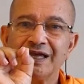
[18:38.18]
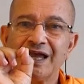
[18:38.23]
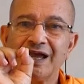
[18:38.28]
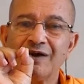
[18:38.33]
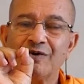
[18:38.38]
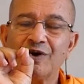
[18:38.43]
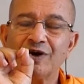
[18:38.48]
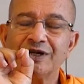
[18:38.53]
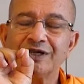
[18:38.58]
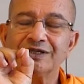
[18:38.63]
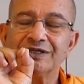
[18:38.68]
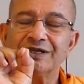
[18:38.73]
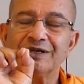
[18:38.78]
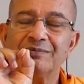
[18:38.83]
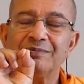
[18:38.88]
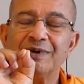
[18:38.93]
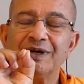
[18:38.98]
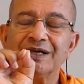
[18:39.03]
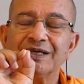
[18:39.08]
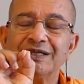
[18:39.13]
And what is
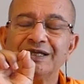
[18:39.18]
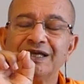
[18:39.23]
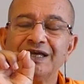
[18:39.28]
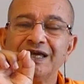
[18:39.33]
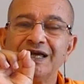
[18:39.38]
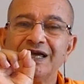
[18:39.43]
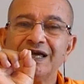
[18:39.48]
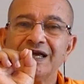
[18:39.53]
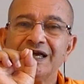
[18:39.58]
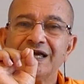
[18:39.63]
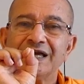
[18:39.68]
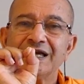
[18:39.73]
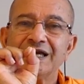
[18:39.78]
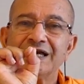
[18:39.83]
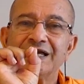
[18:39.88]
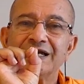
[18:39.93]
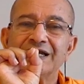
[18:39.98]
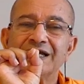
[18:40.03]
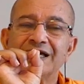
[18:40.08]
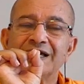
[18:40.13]
it, bhakti?
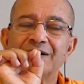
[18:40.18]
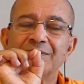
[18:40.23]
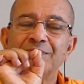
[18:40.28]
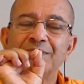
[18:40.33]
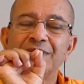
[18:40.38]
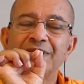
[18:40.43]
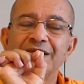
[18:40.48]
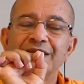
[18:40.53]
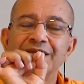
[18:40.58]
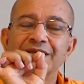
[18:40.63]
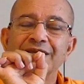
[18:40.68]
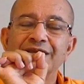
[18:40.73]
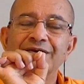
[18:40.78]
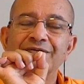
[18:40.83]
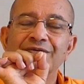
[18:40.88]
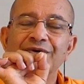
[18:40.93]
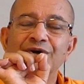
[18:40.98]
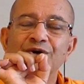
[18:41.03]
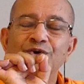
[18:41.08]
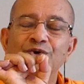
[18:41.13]
Inner being
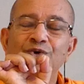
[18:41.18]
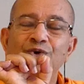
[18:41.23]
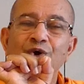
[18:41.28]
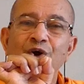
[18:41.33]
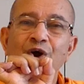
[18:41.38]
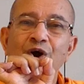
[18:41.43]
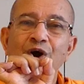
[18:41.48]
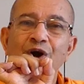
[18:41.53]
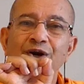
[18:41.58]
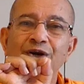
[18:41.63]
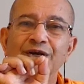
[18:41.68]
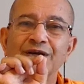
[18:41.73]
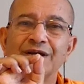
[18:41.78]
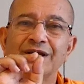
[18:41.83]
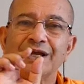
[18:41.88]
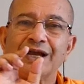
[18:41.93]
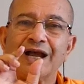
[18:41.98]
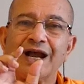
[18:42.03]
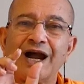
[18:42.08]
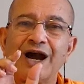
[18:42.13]
given to God,
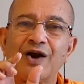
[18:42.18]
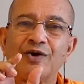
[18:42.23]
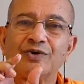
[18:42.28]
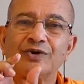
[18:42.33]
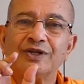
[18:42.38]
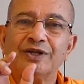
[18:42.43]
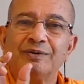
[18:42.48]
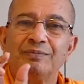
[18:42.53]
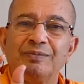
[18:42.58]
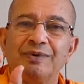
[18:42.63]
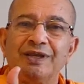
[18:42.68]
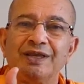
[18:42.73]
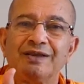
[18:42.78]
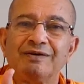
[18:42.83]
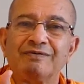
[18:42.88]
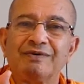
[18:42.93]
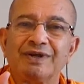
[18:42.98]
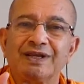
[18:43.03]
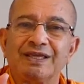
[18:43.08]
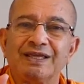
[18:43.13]
outer being
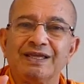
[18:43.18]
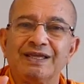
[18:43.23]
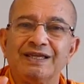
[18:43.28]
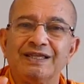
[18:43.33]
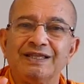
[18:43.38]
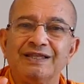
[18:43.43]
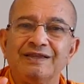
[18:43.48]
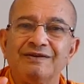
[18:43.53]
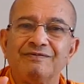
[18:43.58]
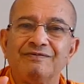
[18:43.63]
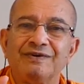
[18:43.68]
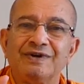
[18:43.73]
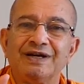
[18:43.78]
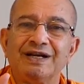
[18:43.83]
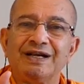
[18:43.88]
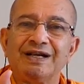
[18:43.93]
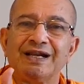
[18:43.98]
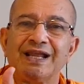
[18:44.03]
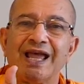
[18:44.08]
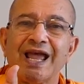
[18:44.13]
working in the
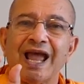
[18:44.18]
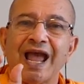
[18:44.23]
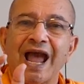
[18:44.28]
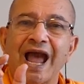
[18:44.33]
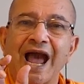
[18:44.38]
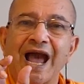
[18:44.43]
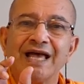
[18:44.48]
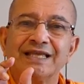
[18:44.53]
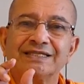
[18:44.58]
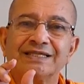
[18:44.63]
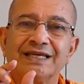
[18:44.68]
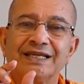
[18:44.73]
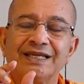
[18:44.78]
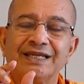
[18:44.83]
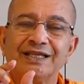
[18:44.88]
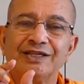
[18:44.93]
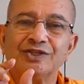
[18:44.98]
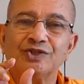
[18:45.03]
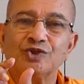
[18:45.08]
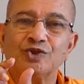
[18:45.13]
world as an
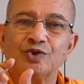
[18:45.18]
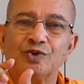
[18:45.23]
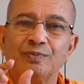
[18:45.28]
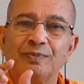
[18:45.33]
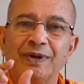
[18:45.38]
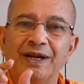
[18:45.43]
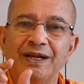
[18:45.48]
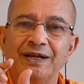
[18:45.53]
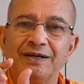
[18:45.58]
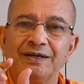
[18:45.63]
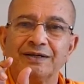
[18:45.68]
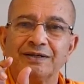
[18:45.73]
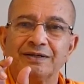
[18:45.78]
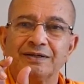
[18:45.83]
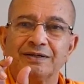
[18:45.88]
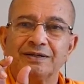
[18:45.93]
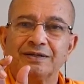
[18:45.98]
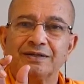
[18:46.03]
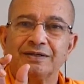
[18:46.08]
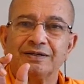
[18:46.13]
instrument.
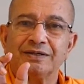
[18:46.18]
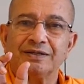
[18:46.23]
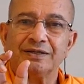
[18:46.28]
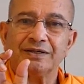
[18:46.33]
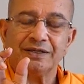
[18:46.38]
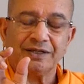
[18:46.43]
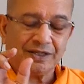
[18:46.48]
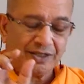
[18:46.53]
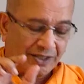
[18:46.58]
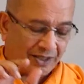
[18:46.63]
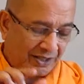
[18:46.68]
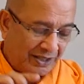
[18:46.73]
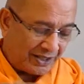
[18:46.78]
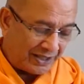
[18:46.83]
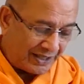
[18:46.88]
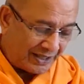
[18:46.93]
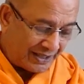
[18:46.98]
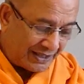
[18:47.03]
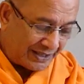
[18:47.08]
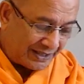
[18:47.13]

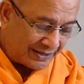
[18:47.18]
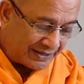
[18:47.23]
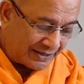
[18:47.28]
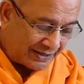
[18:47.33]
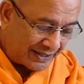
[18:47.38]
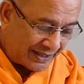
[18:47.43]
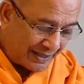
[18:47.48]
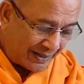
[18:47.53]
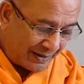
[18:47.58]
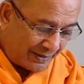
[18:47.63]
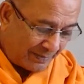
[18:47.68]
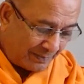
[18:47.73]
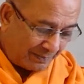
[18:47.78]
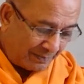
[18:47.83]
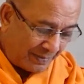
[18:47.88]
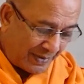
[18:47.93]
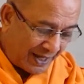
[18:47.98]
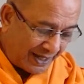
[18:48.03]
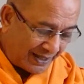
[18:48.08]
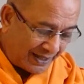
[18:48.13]
He is
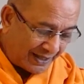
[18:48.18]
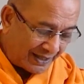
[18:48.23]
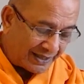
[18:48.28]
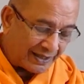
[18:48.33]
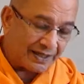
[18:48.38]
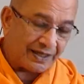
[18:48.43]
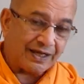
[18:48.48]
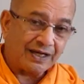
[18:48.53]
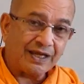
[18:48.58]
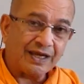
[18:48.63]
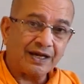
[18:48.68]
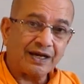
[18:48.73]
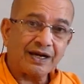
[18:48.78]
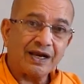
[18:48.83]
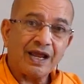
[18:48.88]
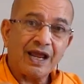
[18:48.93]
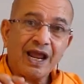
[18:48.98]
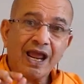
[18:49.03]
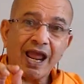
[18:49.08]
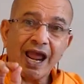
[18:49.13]
making it clear.
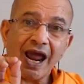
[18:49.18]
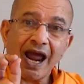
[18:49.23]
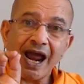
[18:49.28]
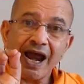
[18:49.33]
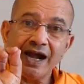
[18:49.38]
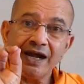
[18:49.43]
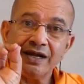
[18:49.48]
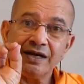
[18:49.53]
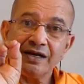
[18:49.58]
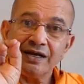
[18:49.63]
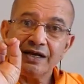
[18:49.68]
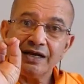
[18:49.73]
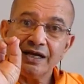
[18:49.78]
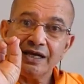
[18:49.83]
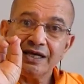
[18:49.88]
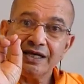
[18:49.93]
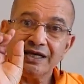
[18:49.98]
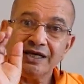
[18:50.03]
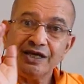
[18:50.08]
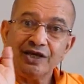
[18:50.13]
And
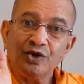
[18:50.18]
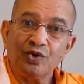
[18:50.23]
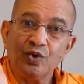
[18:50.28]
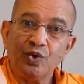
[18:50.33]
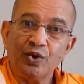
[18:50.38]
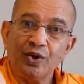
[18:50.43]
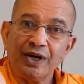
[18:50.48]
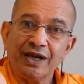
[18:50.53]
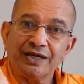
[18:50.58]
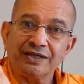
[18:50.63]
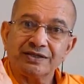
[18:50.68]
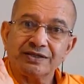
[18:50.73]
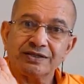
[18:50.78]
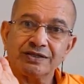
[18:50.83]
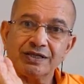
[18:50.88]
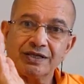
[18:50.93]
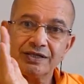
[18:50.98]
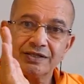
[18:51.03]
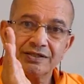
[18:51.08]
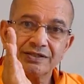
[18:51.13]

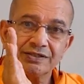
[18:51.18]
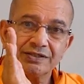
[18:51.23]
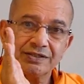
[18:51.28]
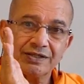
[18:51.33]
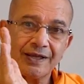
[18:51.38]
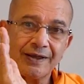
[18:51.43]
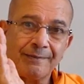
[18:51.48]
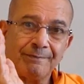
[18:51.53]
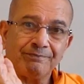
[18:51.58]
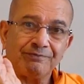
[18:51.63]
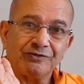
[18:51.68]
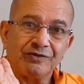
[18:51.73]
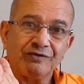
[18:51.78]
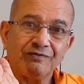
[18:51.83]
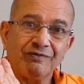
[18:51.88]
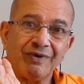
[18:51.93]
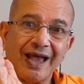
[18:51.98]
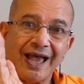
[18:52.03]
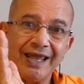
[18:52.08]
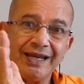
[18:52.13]
egolessness,
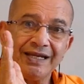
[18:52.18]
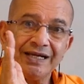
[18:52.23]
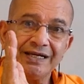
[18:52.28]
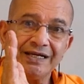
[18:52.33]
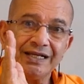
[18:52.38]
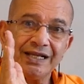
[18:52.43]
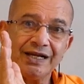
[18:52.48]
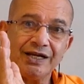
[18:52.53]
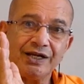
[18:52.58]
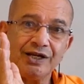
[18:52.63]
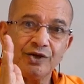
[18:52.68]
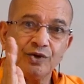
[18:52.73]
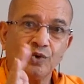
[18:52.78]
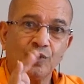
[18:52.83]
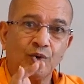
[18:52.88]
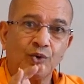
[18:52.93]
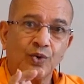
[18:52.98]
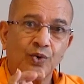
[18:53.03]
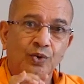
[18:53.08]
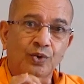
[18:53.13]
vanity and
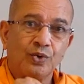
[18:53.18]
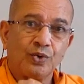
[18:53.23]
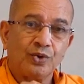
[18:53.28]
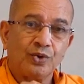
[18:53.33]
ego,